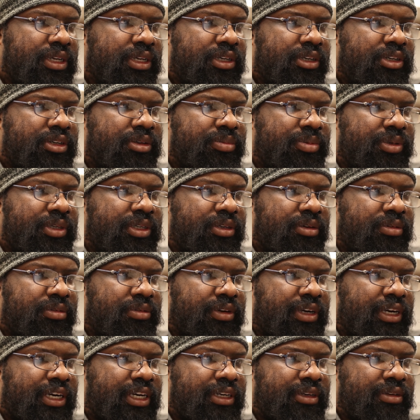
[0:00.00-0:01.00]
could be
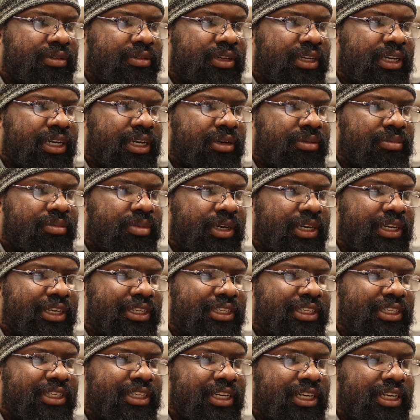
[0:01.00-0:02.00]
arrived at by
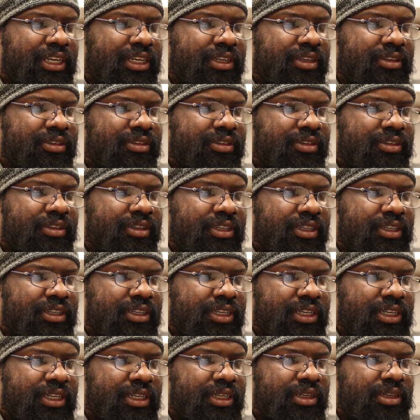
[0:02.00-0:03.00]
chance in
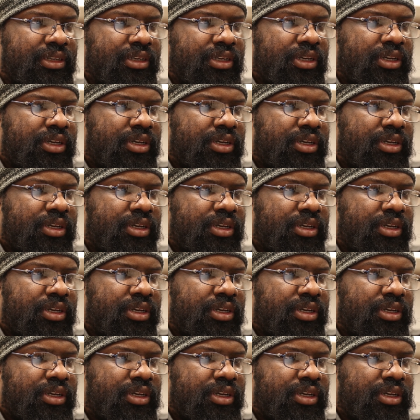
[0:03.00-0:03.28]
a